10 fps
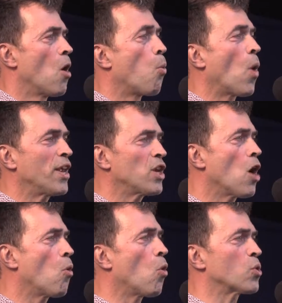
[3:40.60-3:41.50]
We
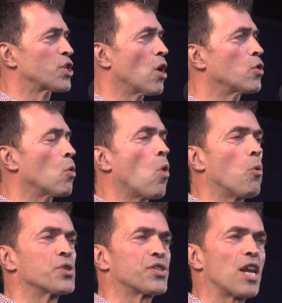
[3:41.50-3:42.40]
know also that what
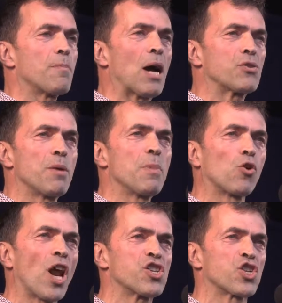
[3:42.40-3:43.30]
was said about
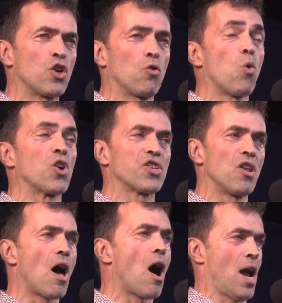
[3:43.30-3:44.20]
immigration was a
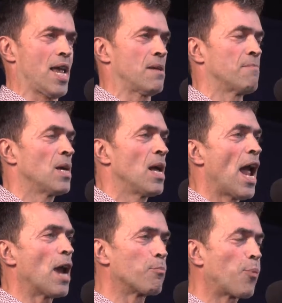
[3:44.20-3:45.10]
lie.
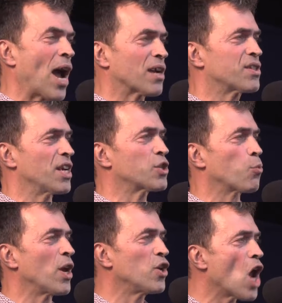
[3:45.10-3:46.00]
In practice,
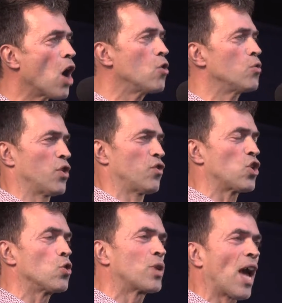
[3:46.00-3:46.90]
we know that
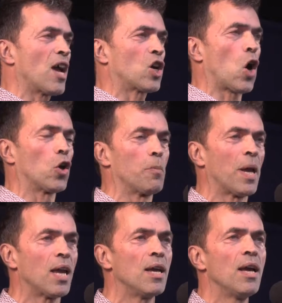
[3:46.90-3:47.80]
the UK
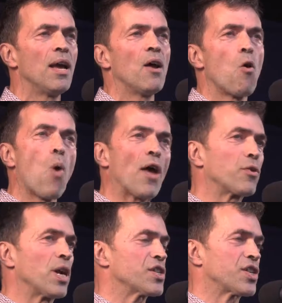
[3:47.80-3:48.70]
economy, whether
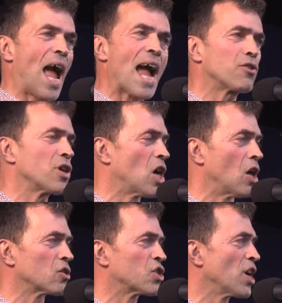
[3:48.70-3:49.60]
it's
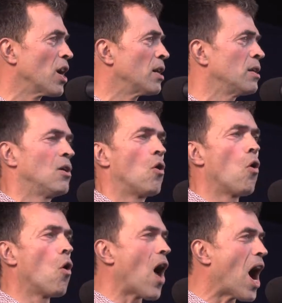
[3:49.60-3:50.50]
agriculture
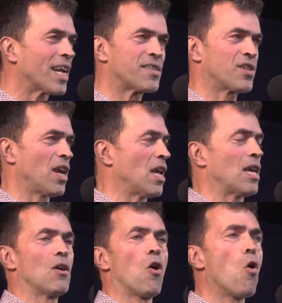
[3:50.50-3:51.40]
or
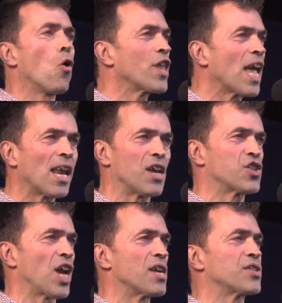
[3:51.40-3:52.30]
IT or the
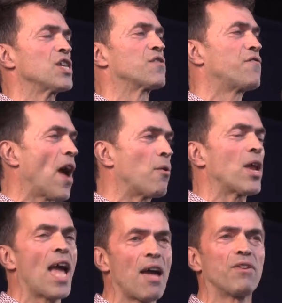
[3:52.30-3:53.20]
NHS, is
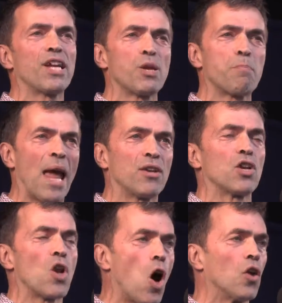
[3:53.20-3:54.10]
very heavily
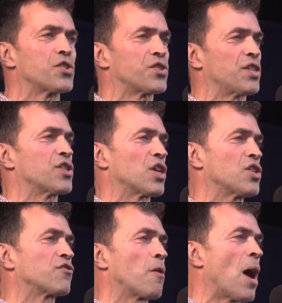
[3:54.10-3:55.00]
dependent on
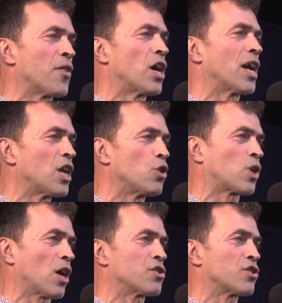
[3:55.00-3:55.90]
citizens from other EU
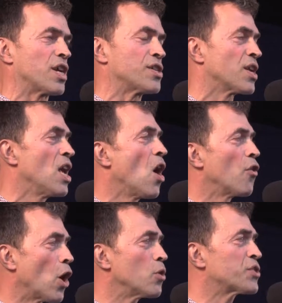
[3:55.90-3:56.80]
countries.
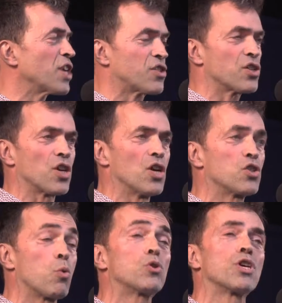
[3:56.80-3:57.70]
Those
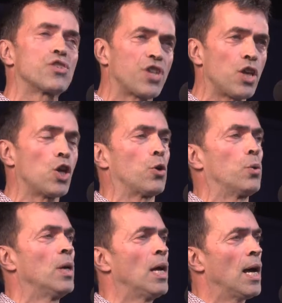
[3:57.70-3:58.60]
citizens will continue
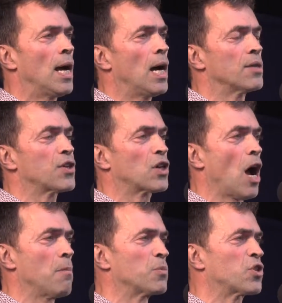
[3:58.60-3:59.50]
to
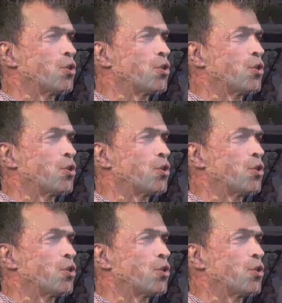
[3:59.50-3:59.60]
come to the